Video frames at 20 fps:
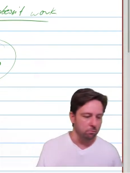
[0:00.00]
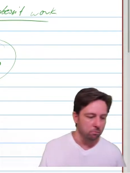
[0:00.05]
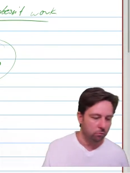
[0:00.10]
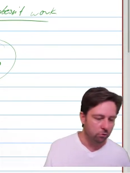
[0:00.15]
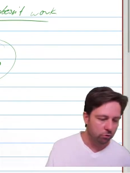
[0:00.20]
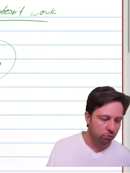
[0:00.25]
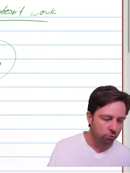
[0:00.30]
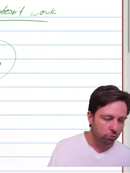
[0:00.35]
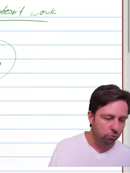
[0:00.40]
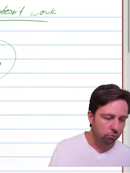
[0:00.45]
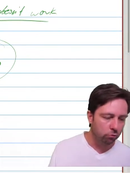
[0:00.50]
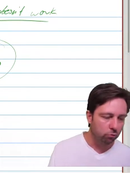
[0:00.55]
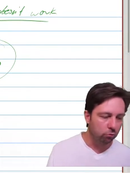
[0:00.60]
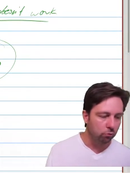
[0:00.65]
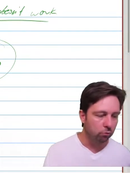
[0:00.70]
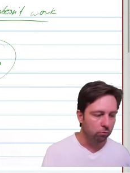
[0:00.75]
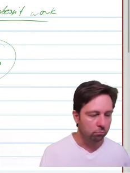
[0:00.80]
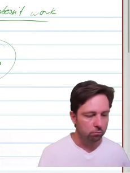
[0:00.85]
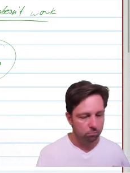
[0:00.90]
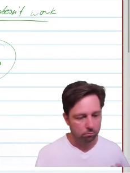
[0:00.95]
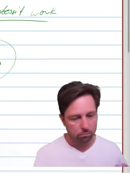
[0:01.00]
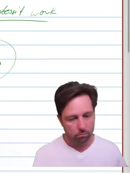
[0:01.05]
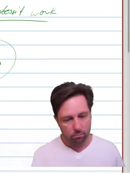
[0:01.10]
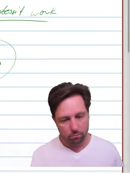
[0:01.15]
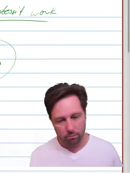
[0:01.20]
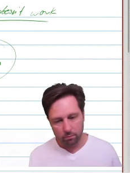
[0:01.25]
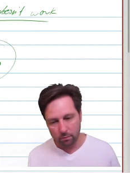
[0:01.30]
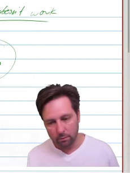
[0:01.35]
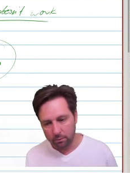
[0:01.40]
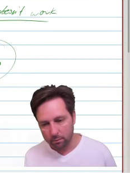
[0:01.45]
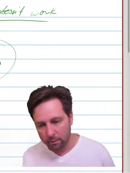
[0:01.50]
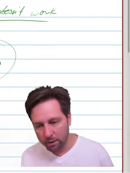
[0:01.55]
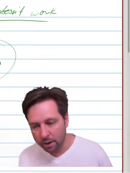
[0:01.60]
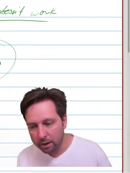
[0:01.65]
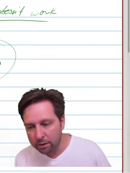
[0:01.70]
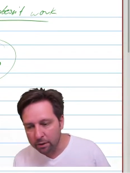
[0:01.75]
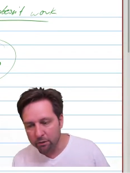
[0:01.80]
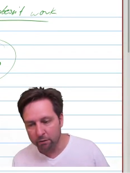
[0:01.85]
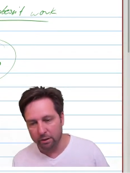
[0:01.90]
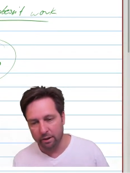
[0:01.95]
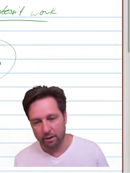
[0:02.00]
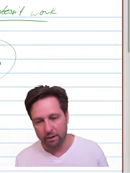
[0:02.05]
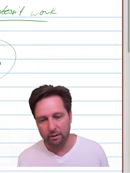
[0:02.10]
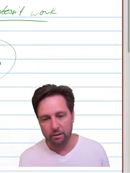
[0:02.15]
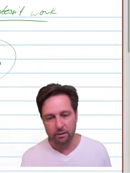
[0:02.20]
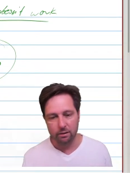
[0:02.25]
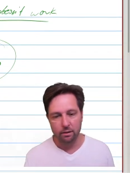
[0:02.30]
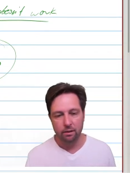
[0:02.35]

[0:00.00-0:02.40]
to iterate,